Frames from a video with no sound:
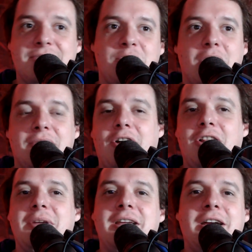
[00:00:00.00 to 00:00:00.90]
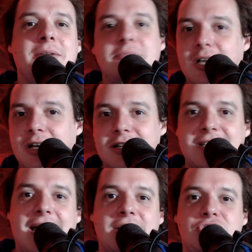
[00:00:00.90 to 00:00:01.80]
If you want to follow me there, it's
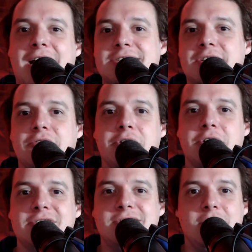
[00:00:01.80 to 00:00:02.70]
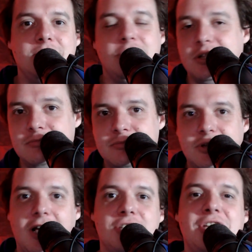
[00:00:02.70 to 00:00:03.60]
at Jackson Kruger, so you can
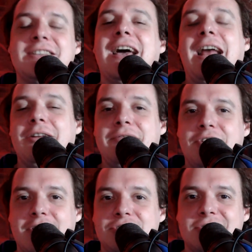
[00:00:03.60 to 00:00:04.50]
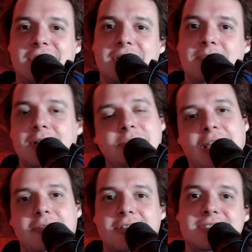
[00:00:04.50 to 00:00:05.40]
check that out if you're interested. But yeah,
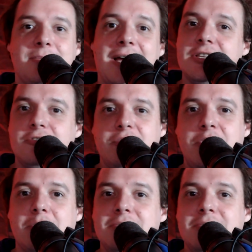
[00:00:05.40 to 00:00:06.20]
let's get back to the review.